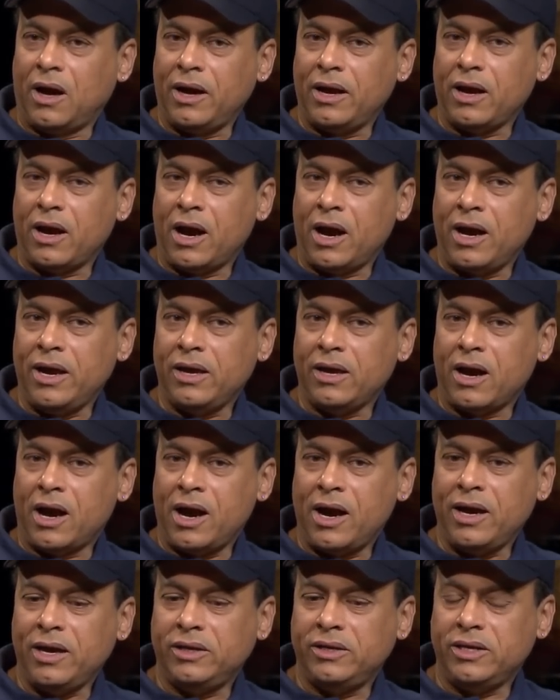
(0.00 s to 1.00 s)
I, I,
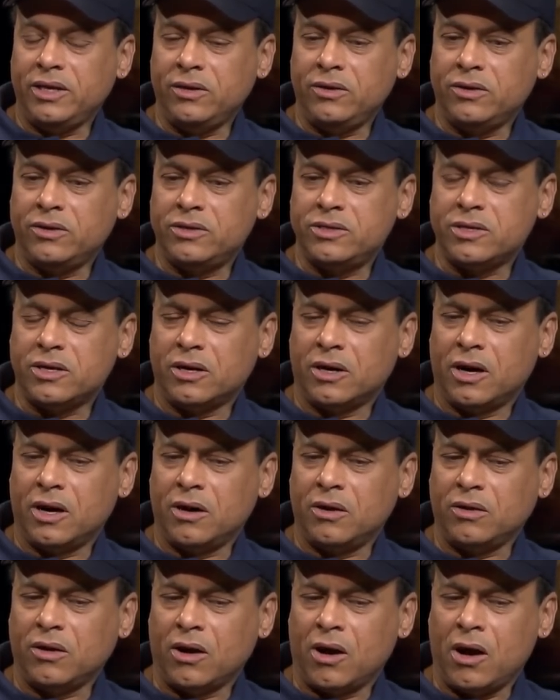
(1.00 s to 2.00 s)
I didn't,
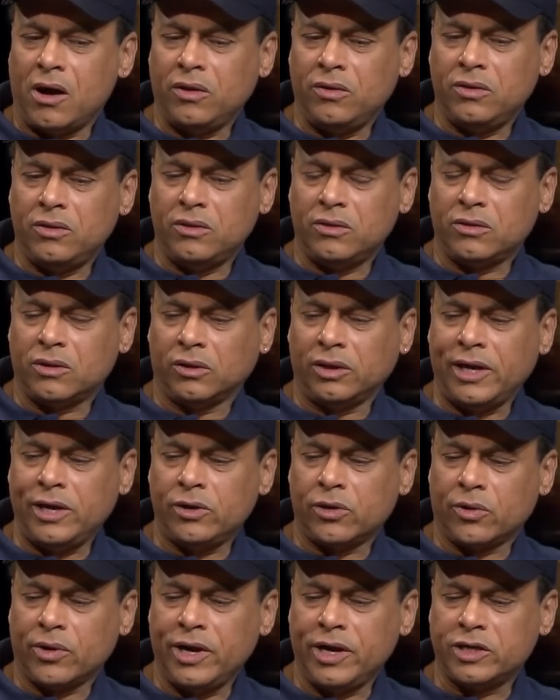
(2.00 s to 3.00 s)
uh, on the
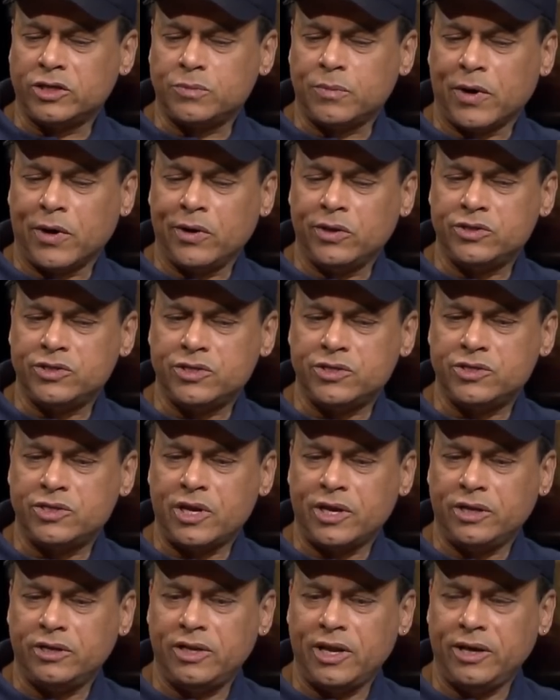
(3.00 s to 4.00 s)
later experiences,
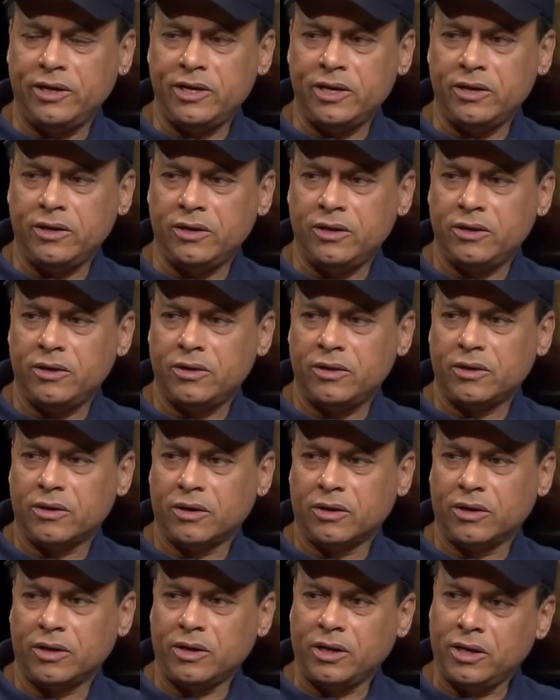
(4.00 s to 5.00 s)
they, they didn't
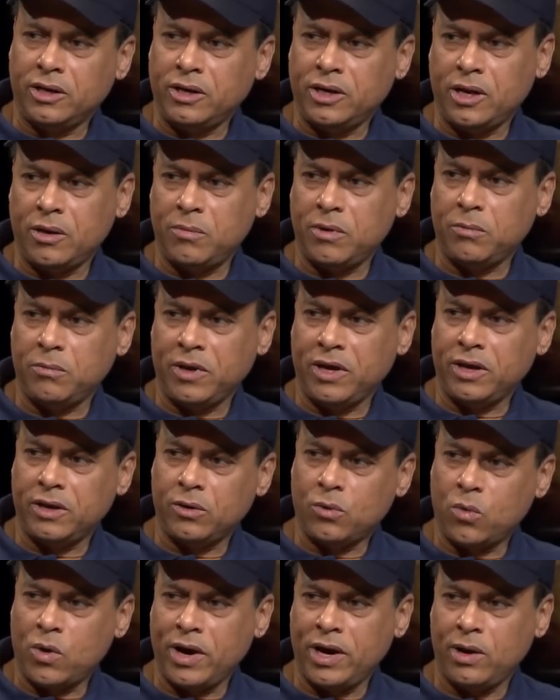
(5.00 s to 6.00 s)
inhibit me
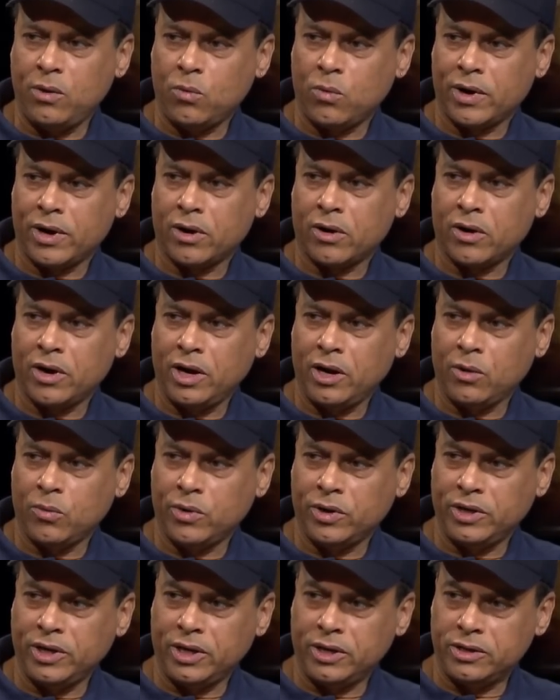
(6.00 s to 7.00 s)
in a way where it
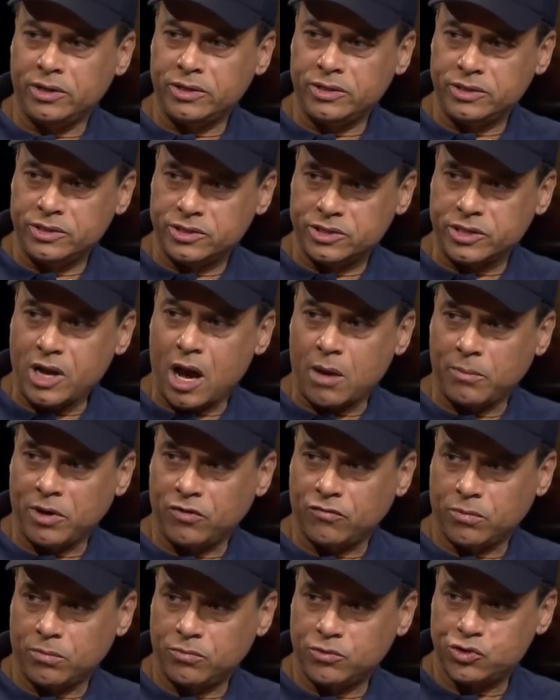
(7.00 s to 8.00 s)
would in, stop
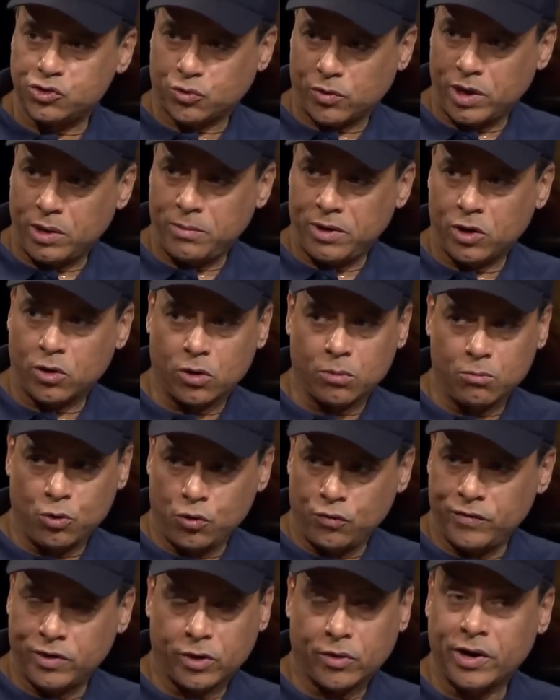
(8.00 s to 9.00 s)
me from screaming or
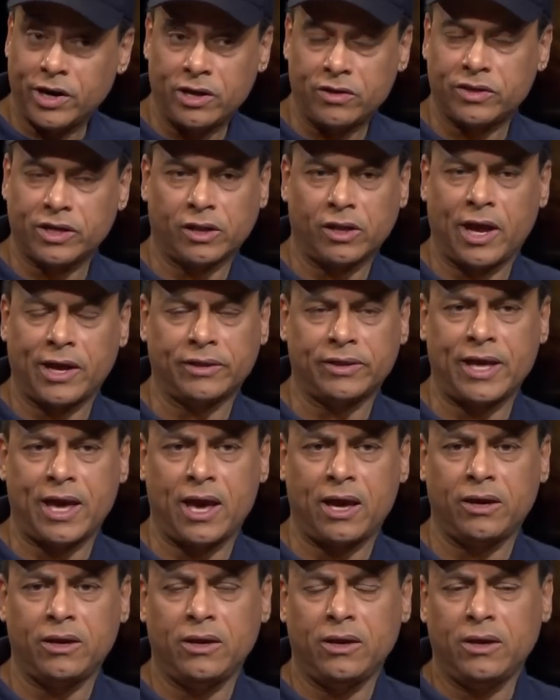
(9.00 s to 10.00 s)
moving or anything like
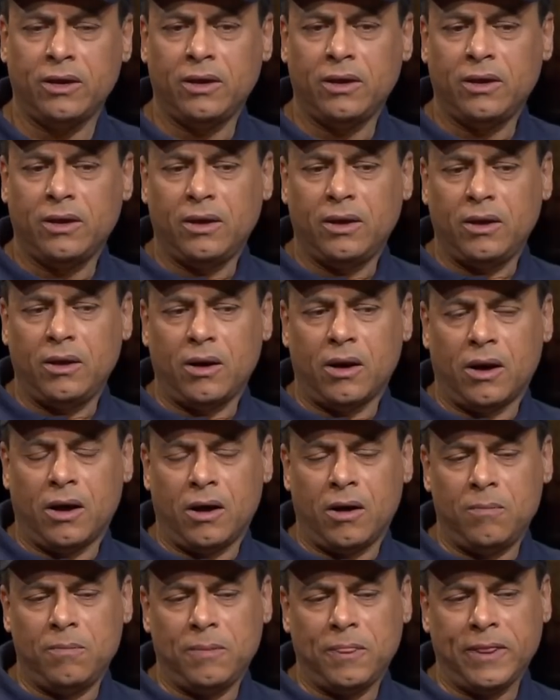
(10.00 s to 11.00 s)
that. Mm-hmm.
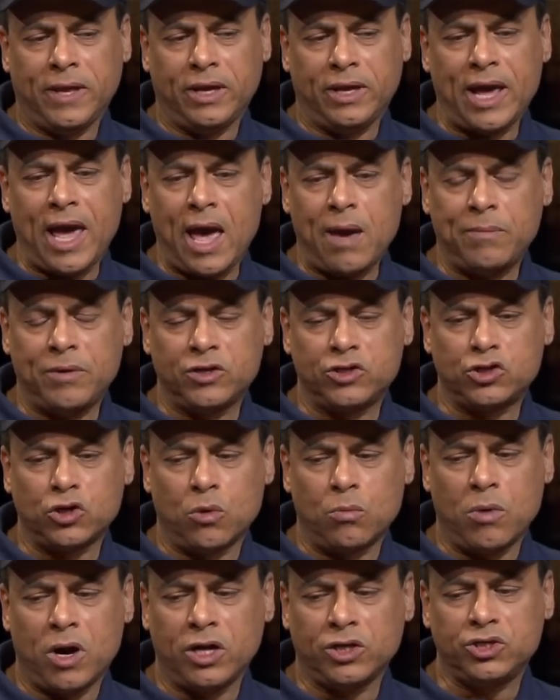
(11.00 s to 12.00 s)
Um, it happened
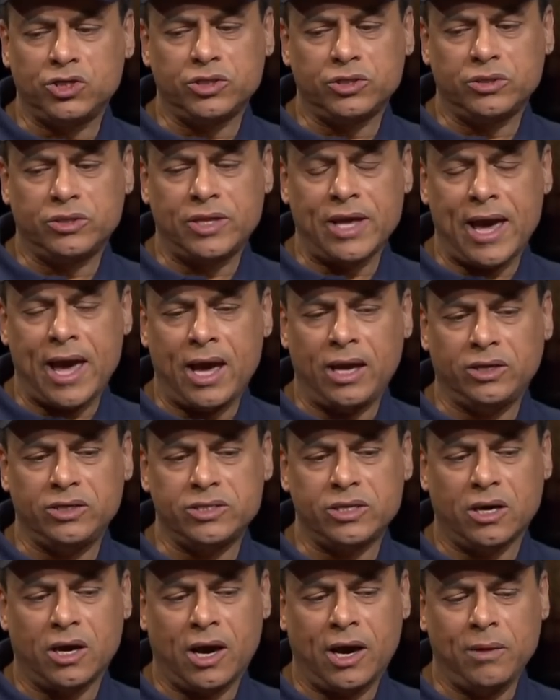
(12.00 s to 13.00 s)
so much
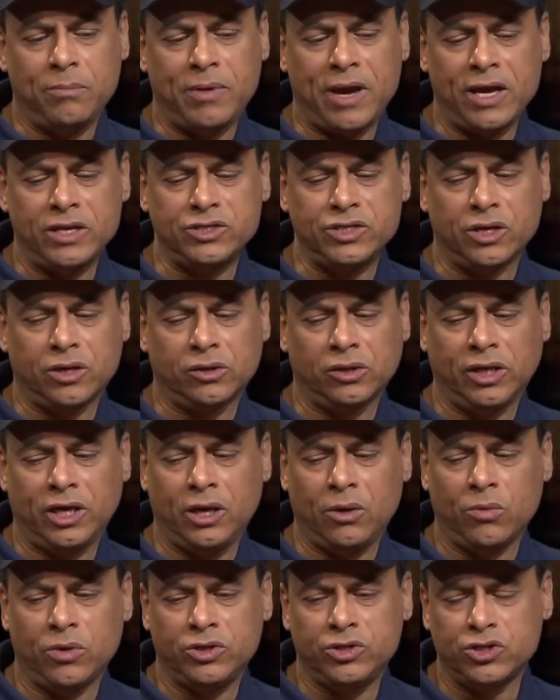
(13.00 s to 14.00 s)
that I
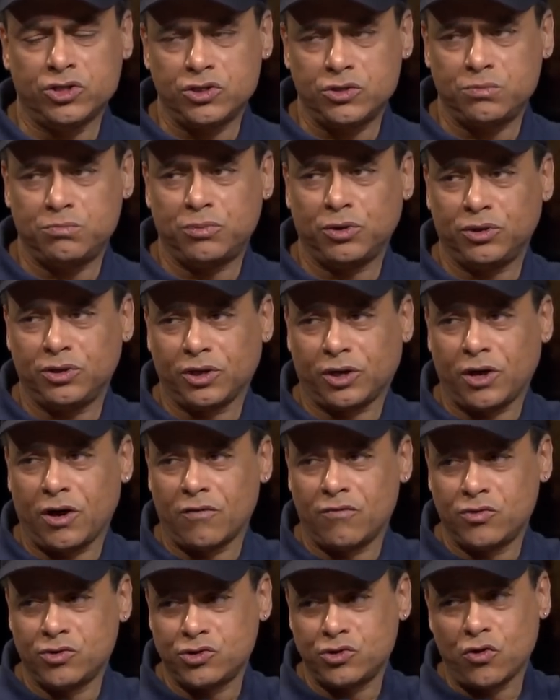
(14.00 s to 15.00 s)
basically would just put the
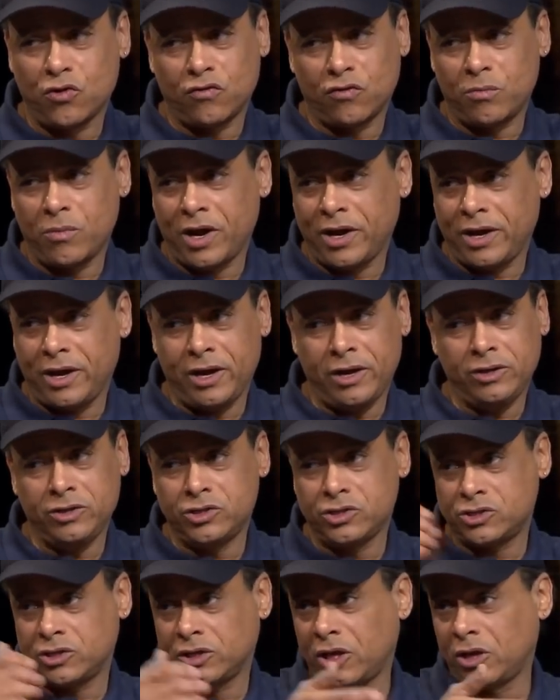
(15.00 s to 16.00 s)
covers over my head and
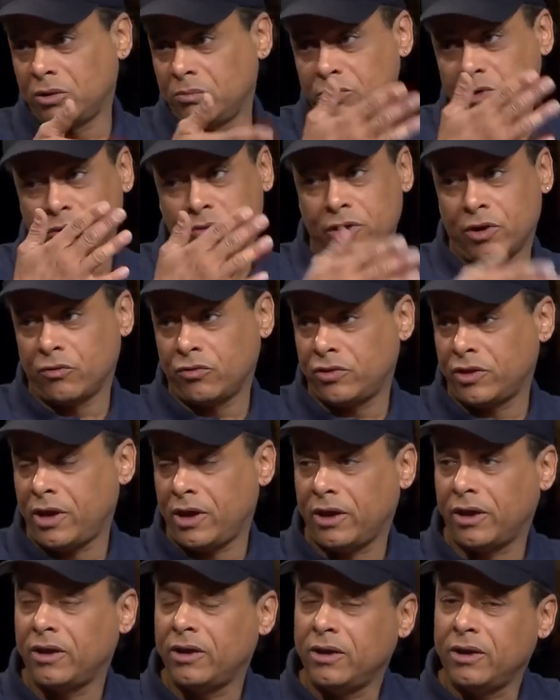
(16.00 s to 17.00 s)
just let them do their
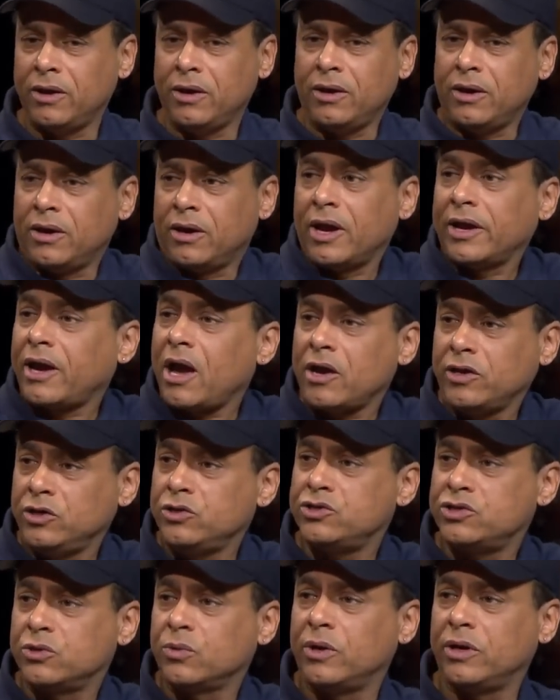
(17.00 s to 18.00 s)
thing, and I got
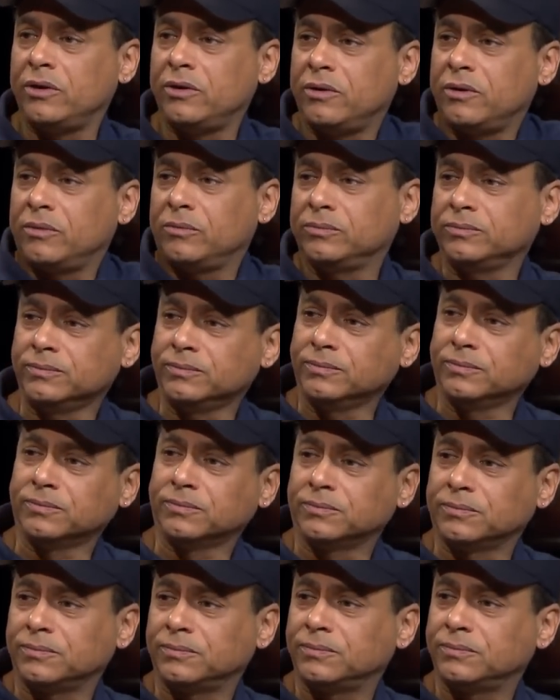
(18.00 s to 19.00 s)
used to it.
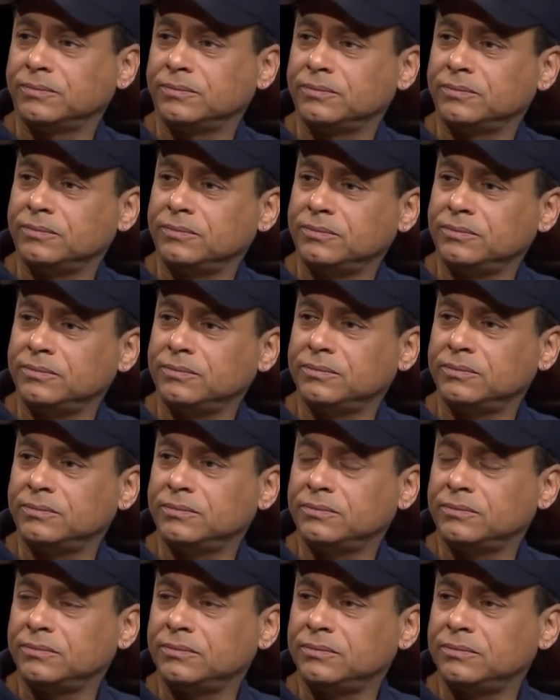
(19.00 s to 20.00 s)
Did you
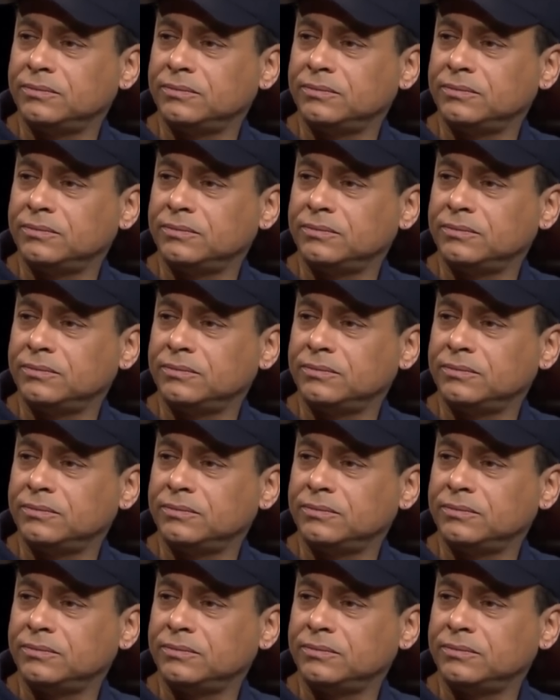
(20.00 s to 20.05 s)
discuss